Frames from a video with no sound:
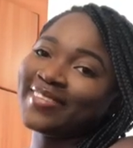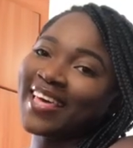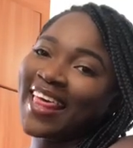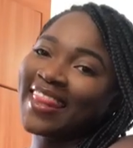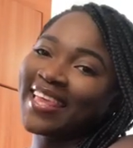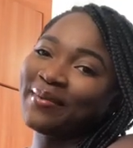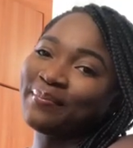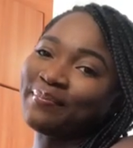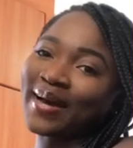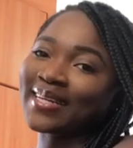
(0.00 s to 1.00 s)
And then
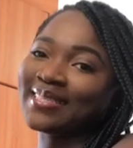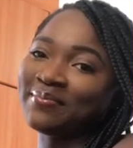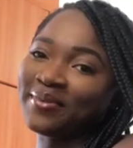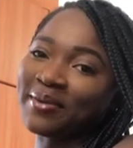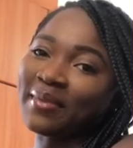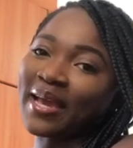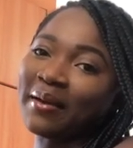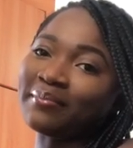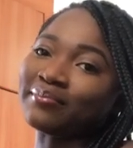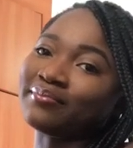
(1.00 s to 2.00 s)
back to
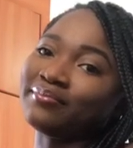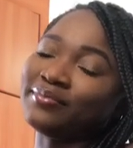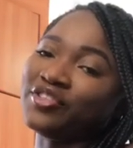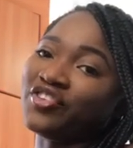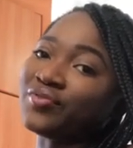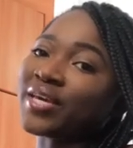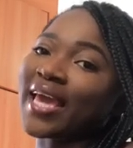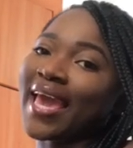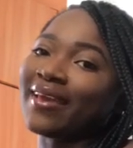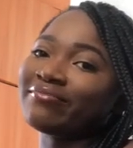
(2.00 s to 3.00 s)
Birmingham, UK.